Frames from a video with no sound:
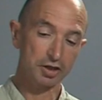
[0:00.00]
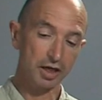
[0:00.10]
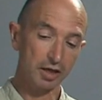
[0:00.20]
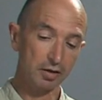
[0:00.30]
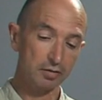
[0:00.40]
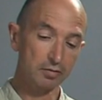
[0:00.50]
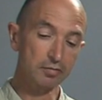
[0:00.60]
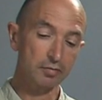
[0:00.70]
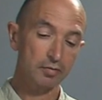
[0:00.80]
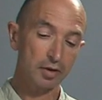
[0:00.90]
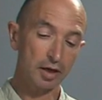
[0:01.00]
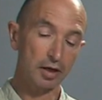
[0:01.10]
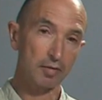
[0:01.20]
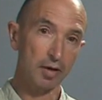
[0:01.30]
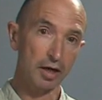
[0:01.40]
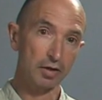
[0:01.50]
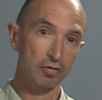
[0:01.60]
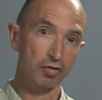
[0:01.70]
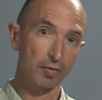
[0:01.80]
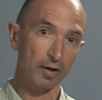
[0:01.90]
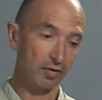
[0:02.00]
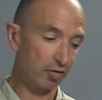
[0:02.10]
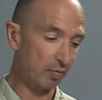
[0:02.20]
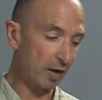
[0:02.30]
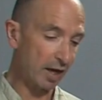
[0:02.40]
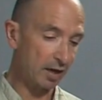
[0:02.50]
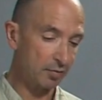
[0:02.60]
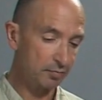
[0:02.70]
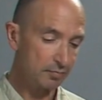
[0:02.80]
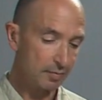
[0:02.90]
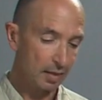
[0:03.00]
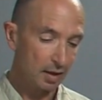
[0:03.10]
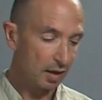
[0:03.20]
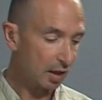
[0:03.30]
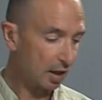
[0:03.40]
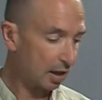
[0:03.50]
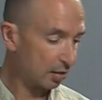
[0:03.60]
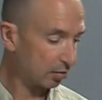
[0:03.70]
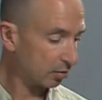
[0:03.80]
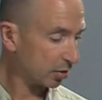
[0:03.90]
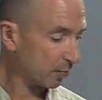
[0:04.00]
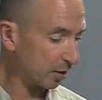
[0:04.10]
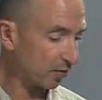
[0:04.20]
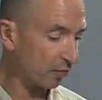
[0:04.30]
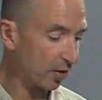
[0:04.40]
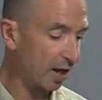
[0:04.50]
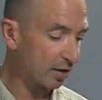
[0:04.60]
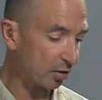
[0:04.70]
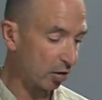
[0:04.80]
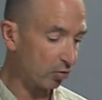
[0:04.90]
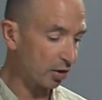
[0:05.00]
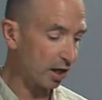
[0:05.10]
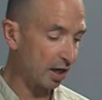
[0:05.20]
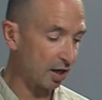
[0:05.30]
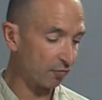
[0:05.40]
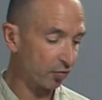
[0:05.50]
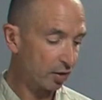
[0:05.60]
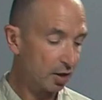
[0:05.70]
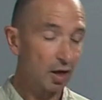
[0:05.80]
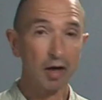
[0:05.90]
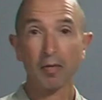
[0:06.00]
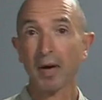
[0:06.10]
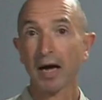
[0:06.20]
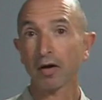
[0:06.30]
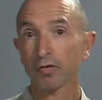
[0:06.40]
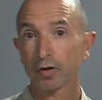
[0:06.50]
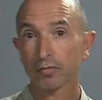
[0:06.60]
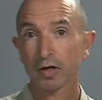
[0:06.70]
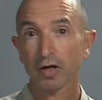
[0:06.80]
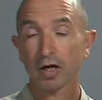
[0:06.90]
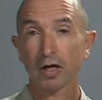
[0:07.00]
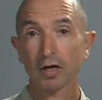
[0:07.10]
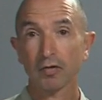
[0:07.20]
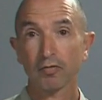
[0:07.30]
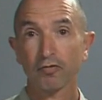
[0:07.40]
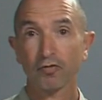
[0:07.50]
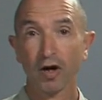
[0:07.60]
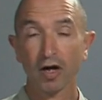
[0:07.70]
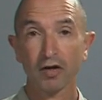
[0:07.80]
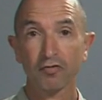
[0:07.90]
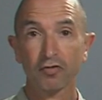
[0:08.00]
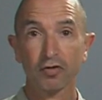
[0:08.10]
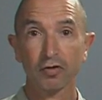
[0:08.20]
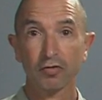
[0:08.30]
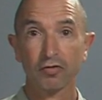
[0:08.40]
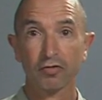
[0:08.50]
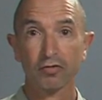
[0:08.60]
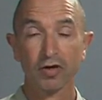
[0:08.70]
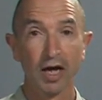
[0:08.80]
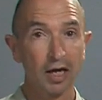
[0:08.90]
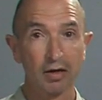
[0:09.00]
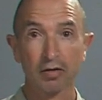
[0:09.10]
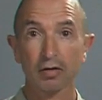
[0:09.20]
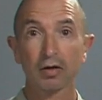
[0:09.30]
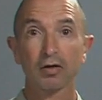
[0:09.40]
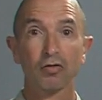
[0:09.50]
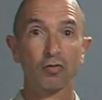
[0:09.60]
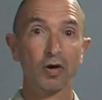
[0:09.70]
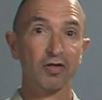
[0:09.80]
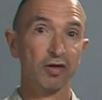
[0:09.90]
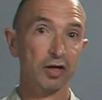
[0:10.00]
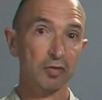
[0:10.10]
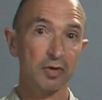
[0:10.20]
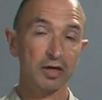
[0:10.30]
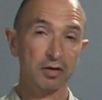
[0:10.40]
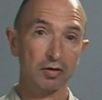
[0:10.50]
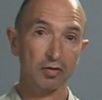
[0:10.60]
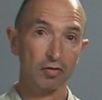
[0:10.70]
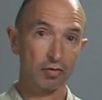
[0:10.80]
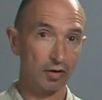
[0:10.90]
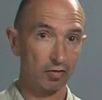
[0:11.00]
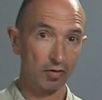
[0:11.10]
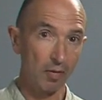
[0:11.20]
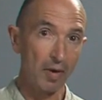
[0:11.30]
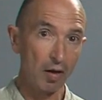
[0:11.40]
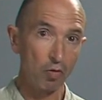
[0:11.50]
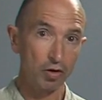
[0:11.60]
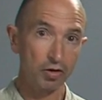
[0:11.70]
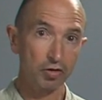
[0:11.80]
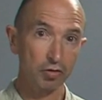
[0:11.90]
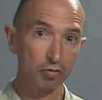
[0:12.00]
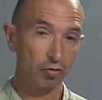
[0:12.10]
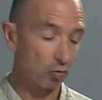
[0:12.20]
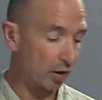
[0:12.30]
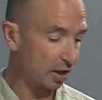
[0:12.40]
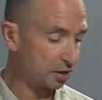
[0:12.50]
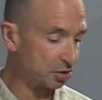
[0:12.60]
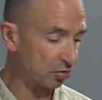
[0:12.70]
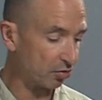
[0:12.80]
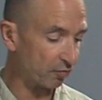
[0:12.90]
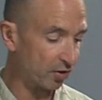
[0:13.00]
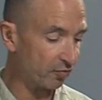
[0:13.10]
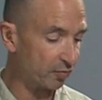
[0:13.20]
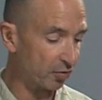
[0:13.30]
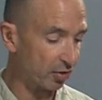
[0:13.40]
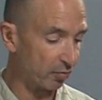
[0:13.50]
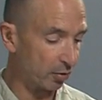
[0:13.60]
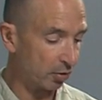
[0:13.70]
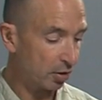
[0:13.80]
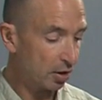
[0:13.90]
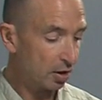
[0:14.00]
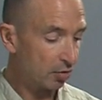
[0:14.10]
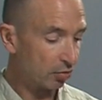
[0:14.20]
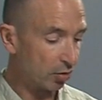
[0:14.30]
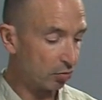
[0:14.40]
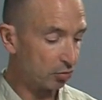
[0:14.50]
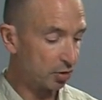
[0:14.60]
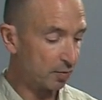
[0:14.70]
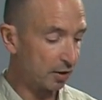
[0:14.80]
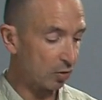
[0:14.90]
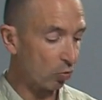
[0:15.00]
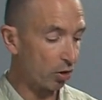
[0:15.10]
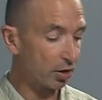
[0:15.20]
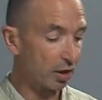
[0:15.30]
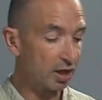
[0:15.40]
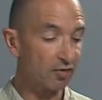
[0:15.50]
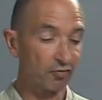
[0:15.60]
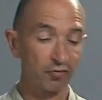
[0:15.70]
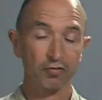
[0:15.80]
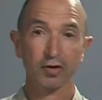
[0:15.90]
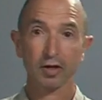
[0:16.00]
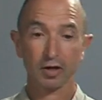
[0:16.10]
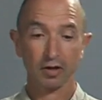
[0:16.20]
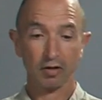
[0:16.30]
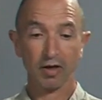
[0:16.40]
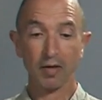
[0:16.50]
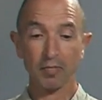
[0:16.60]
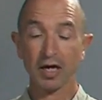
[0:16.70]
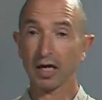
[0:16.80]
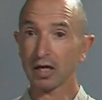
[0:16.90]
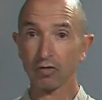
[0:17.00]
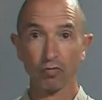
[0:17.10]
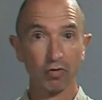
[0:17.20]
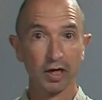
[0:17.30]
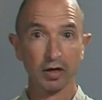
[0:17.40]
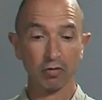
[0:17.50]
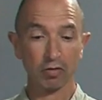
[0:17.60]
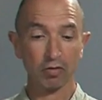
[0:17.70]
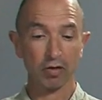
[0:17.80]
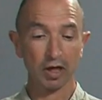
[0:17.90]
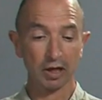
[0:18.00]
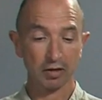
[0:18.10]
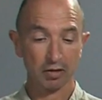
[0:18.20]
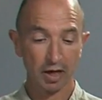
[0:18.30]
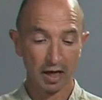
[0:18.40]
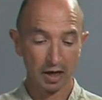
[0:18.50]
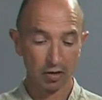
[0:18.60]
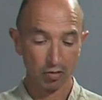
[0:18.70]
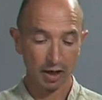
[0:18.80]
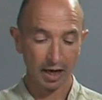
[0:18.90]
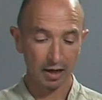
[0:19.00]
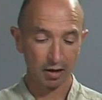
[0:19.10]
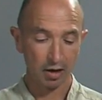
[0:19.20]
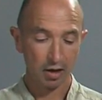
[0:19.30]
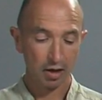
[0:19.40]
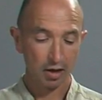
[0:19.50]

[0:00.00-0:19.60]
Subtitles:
gel I use in a plastic bag. And typically for that, I'll only have about 5 to 10 square centimeters, that's about 1 to 2 square inches of leaf material. So typically one leaf that big is really all you need. And you can